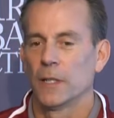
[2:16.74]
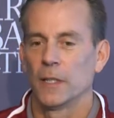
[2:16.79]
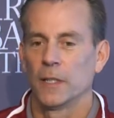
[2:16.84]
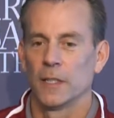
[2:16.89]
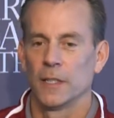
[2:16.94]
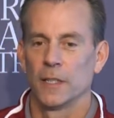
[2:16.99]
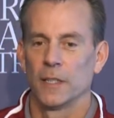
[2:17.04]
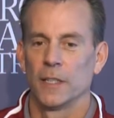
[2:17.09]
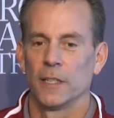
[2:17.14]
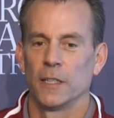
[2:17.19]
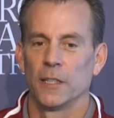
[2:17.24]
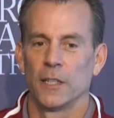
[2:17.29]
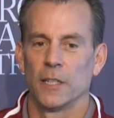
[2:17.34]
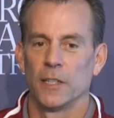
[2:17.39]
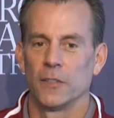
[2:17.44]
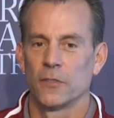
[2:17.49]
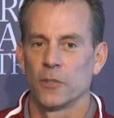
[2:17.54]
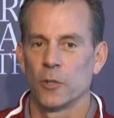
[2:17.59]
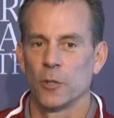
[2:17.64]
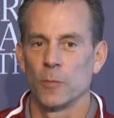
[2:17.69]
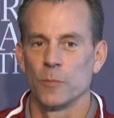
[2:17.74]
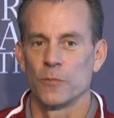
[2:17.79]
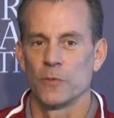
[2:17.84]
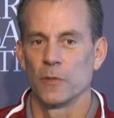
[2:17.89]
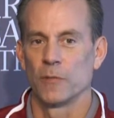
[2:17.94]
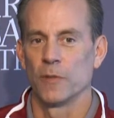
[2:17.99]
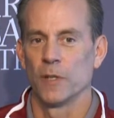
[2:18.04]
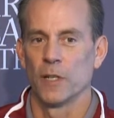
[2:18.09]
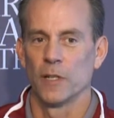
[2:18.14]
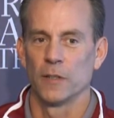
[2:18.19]
in terms
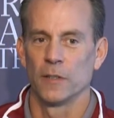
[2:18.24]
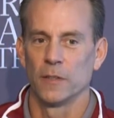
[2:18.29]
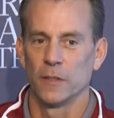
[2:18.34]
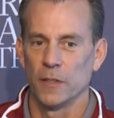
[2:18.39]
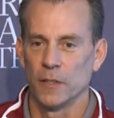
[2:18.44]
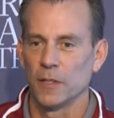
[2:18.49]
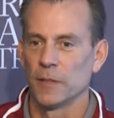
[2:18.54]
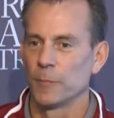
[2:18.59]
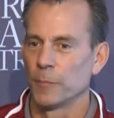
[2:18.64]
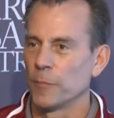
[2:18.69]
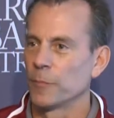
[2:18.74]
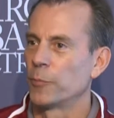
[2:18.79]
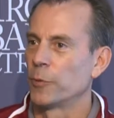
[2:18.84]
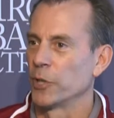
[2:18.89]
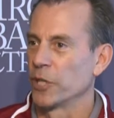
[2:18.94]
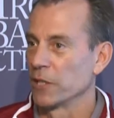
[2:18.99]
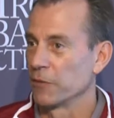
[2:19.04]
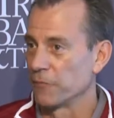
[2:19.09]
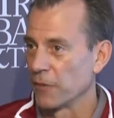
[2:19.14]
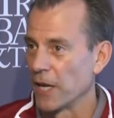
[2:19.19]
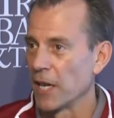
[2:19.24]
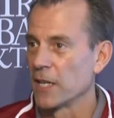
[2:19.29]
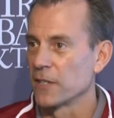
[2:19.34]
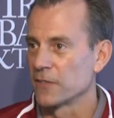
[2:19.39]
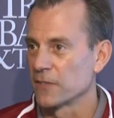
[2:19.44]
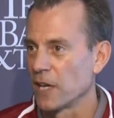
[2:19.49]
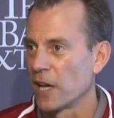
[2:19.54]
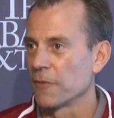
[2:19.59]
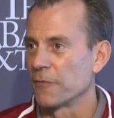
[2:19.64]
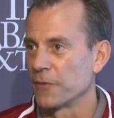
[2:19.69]
of pretty
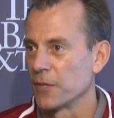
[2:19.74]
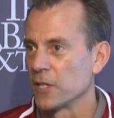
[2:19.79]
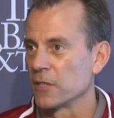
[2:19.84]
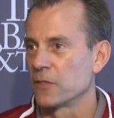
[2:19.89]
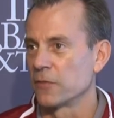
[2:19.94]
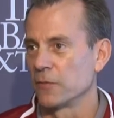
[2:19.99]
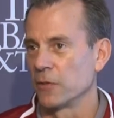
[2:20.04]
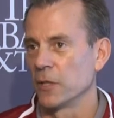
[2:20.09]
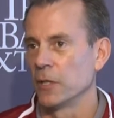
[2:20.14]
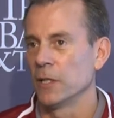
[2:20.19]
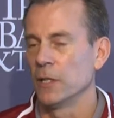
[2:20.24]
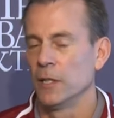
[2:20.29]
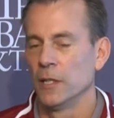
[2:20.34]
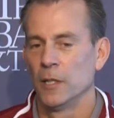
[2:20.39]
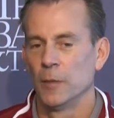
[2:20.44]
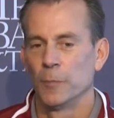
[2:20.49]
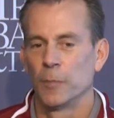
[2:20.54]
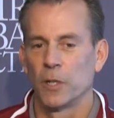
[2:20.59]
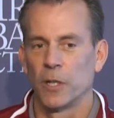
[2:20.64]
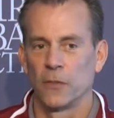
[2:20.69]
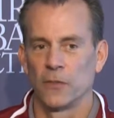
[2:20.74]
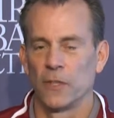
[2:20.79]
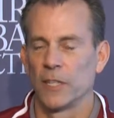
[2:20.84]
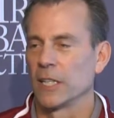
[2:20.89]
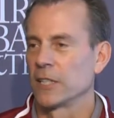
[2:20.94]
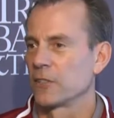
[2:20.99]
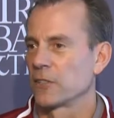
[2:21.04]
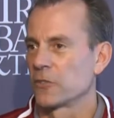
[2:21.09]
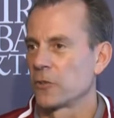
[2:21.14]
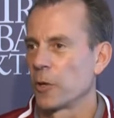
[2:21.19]
advanced offensively, because they
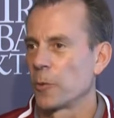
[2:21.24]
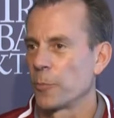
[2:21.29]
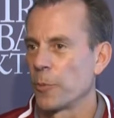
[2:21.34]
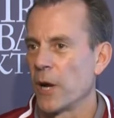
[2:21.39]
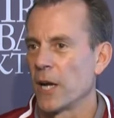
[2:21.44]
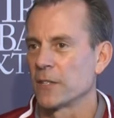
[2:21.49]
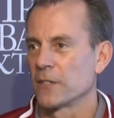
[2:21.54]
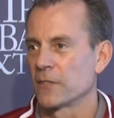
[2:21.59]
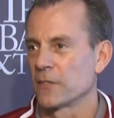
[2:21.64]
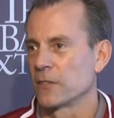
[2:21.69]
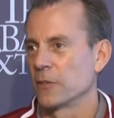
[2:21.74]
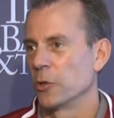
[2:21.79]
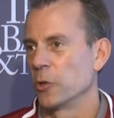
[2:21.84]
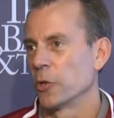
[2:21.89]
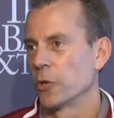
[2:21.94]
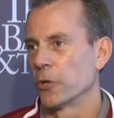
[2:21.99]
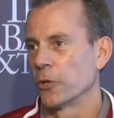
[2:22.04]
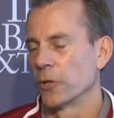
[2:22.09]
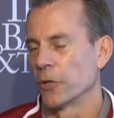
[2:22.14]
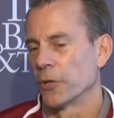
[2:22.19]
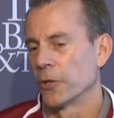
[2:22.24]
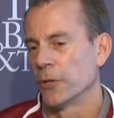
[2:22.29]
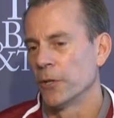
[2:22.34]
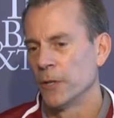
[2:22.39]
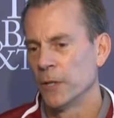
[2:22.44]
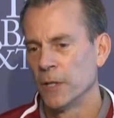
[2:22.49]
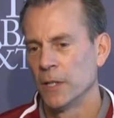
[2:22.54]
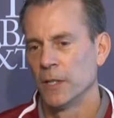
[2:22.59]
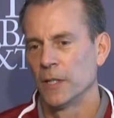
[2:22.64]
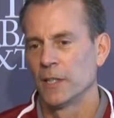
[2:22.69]
get to start practice a little earlier.
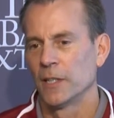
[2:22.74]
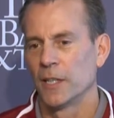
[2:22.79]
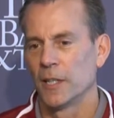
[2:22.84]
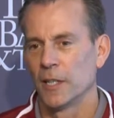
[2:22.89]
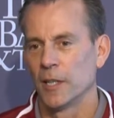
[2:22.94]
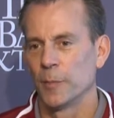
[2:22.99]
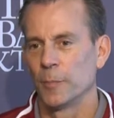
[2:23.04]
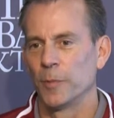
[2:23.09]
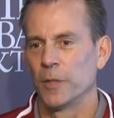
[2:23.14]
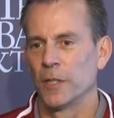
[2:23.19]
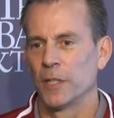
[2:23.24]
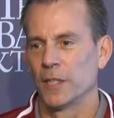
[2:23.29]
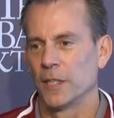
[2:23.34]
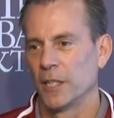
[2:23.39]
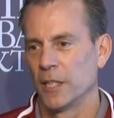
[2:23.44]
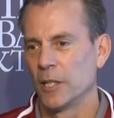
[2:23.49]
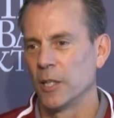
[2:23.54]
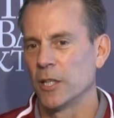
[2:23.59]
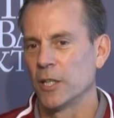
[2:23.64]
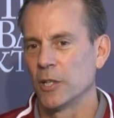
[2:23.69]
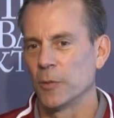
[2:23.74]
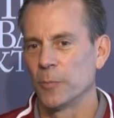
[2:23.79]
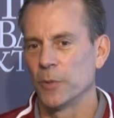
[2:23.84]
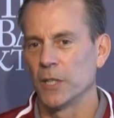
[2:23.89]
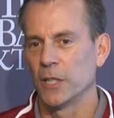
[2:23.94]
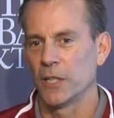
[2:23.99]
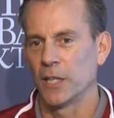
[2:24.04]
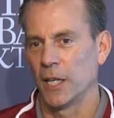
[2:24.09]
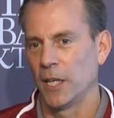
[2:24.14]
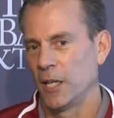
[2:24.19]
But it'll
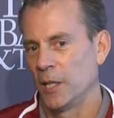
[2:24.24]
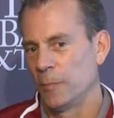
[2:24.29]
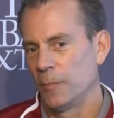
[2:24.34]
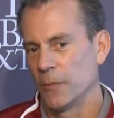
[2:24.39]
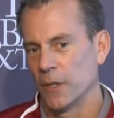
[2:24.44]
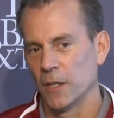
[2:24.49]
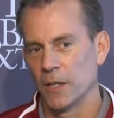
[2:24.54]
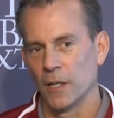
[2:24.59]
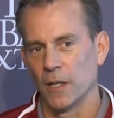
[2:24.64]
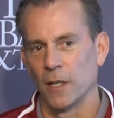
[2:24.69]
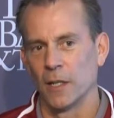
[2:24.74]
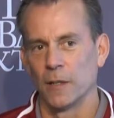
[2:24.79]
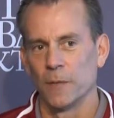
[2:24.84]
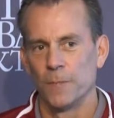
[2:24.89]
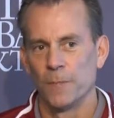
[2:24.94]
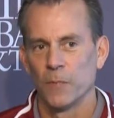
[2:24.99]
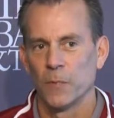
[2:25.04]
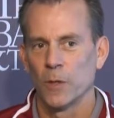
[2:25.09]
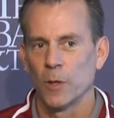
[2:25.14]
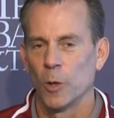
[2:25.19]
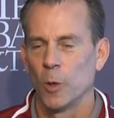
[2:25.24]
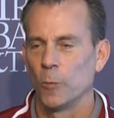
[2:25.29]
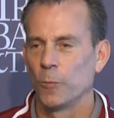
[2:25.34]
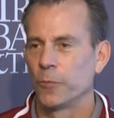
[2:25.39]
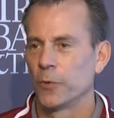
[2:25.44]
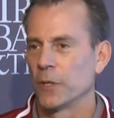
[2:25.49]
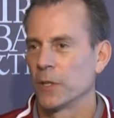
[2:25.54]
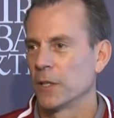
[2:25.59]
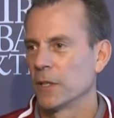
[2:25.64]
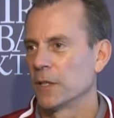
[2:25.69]
be a game that
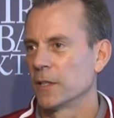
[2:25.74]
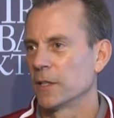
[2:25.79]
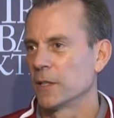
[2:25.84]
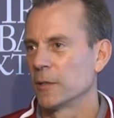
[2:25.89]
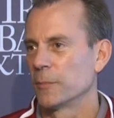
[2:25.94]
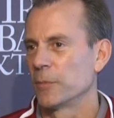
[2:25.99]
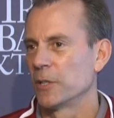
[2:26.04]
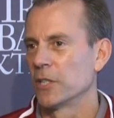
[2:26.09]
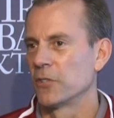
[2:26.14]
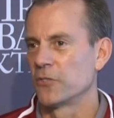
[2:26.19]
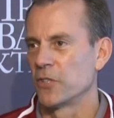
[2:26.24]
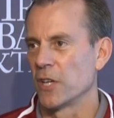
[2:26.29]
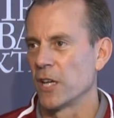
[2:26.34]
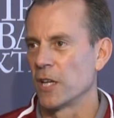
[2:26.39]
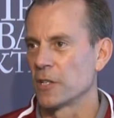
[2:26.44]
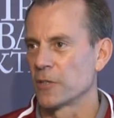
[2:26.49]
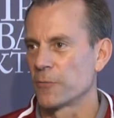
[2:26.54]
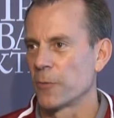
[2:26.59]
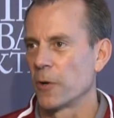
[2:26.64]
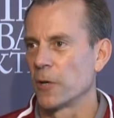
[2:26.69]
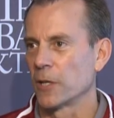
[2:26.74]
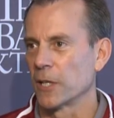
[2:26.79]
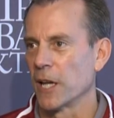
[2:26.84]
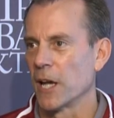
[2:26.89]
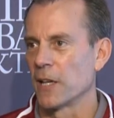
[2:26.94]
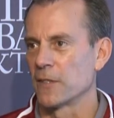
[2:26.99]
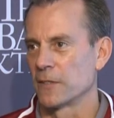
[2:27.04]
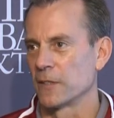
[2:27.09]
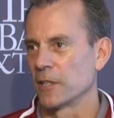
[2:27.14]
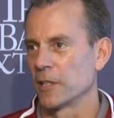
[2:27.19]
hopefully it'll be a challenge for our
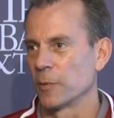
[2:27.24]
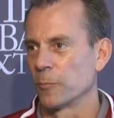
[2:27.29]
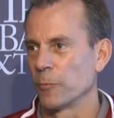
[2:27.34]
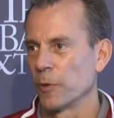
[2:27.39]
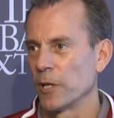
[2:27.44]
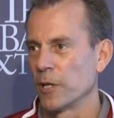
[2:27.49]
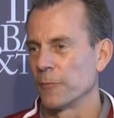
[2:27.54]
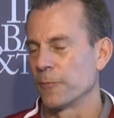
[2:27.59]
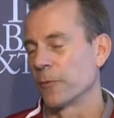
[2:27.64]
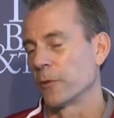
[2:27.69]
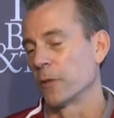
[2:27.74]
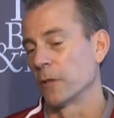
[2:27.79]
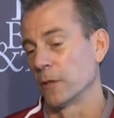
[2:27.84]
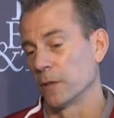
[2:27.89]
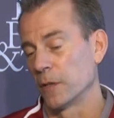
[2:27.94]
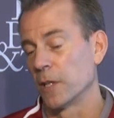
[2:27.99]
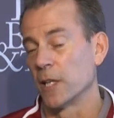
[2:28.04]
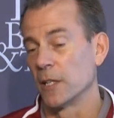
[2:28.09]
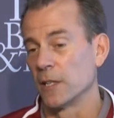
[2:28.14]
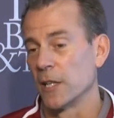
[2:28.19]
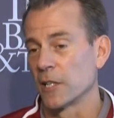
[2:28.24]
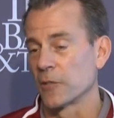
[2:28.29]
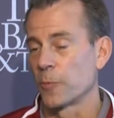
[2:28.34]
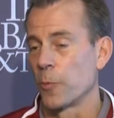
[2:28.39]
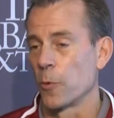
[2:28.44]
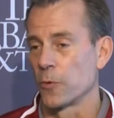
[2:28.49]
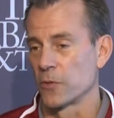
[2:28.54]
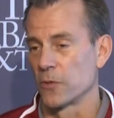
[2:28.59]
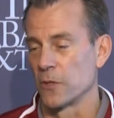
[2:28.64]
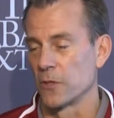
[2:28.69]
guys and get them ready for that next
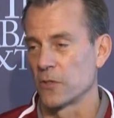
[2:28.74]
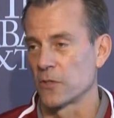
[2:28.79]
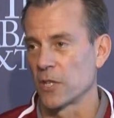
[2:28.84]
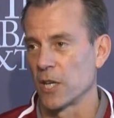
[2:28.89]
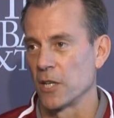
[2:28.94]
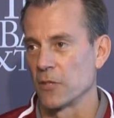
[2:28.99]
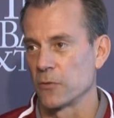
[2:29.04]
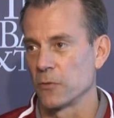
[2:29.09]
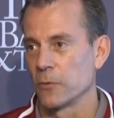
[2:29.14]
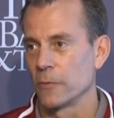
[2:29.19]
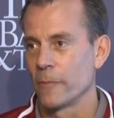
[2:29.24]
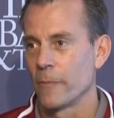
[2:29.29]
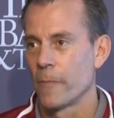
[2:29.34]
portion of the schedule.